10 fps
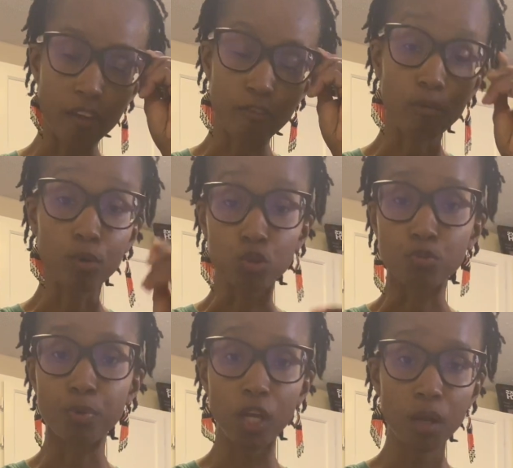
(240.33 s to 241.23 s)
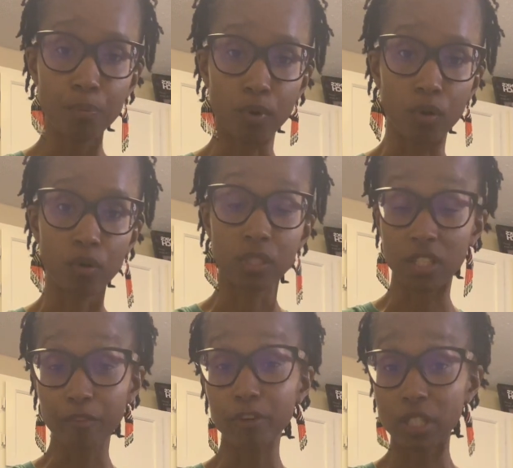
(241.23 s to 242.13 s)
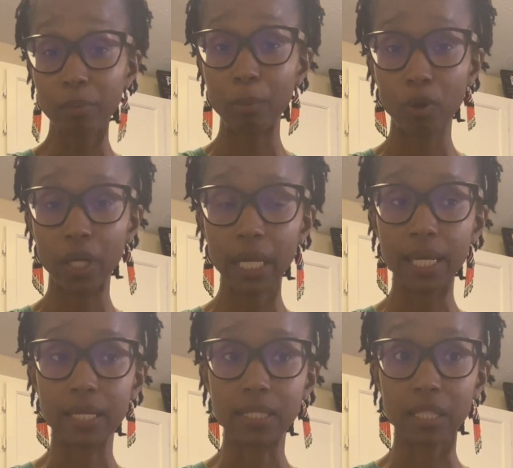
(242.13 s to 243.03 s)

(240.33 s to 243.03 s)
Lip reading: for most people. For some people it is.